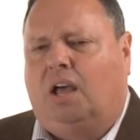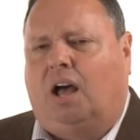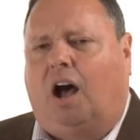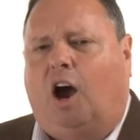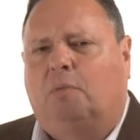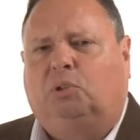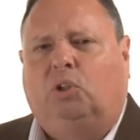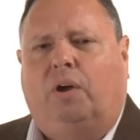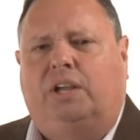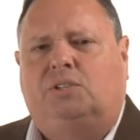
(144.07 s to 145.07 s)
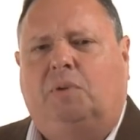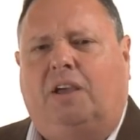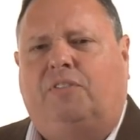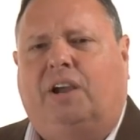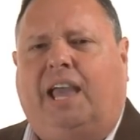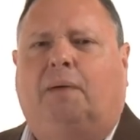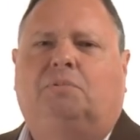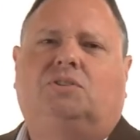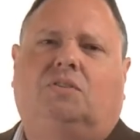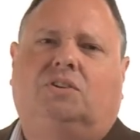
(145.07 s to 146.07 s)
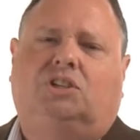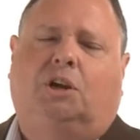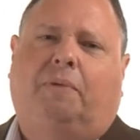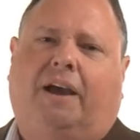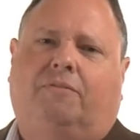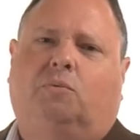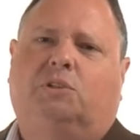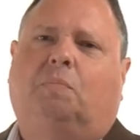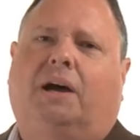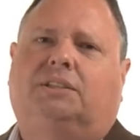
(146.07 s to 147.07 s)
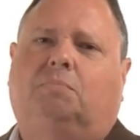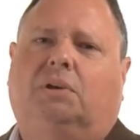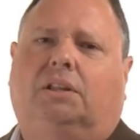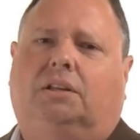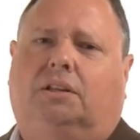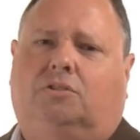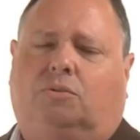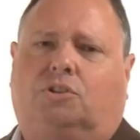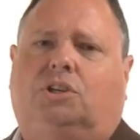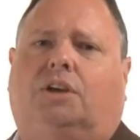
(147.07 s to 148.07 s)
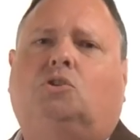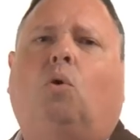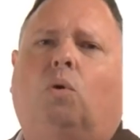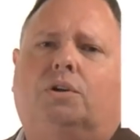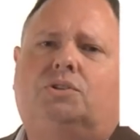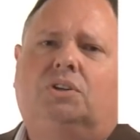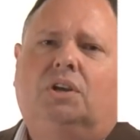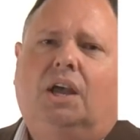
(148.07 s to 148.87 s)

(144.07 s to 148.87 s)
Our employees, if they're captains of the ship, have the responsibility to adjust course